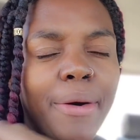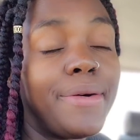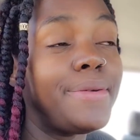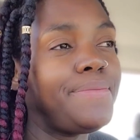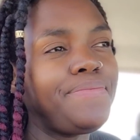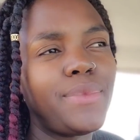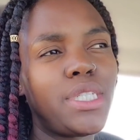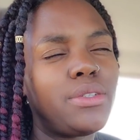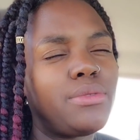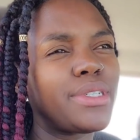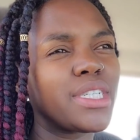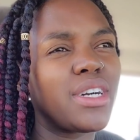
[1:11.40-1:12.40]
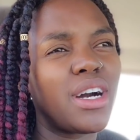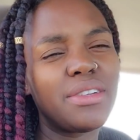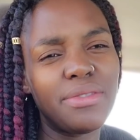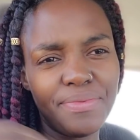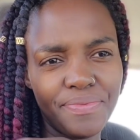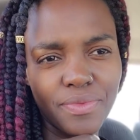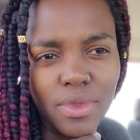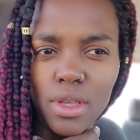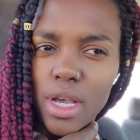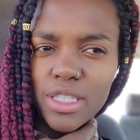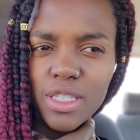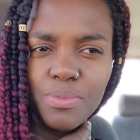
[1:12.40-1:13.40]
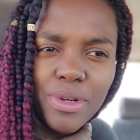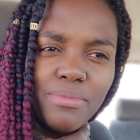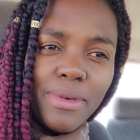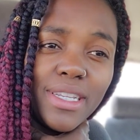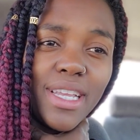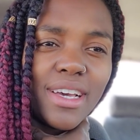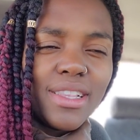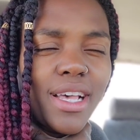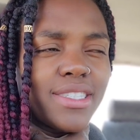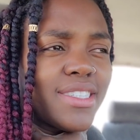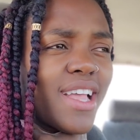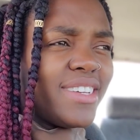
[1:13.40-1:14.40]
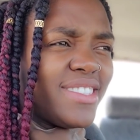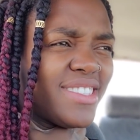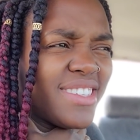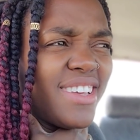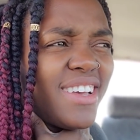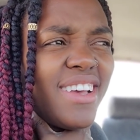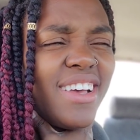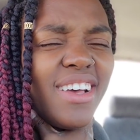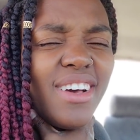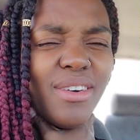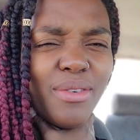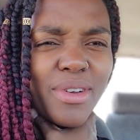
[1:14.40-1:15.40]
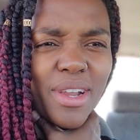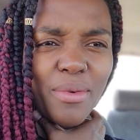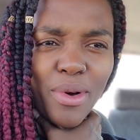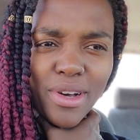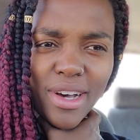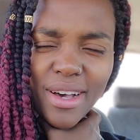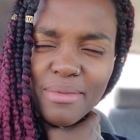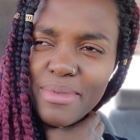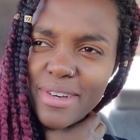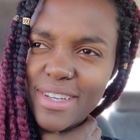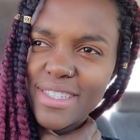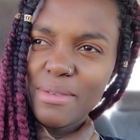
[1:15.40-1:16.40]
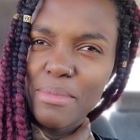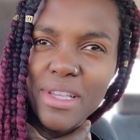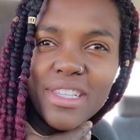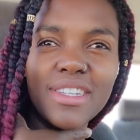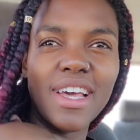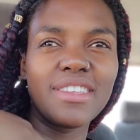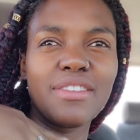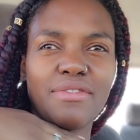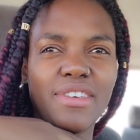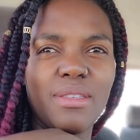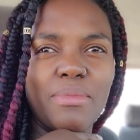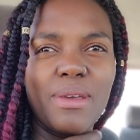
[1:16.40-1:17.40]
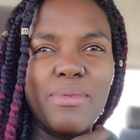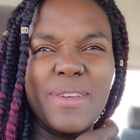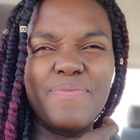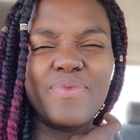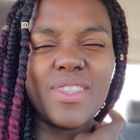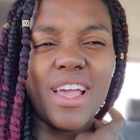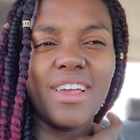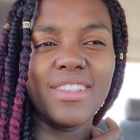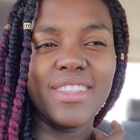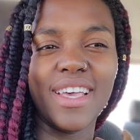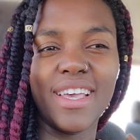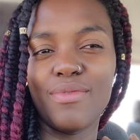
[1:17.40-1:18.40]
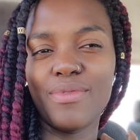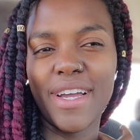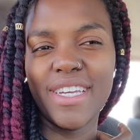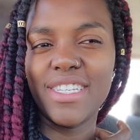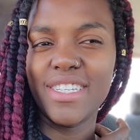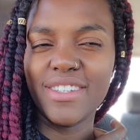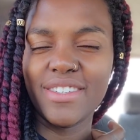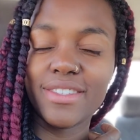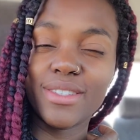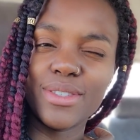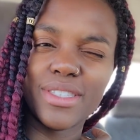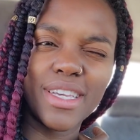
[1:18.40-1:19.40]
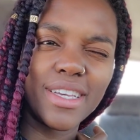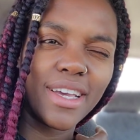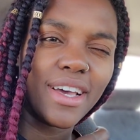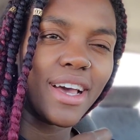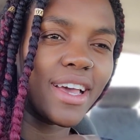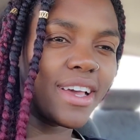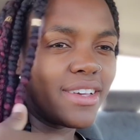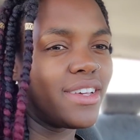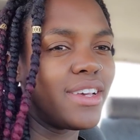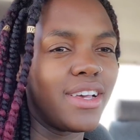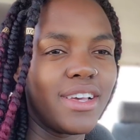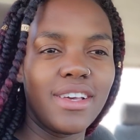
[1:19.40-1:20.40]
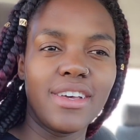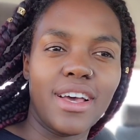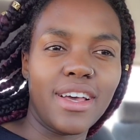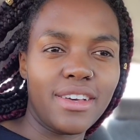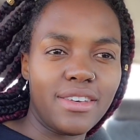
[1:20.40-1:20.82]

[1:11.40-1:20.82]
Oh my god. I sprained my neck last night when I woke up in the middle of the night to feed the baby. I'm like right here, so it's like uh,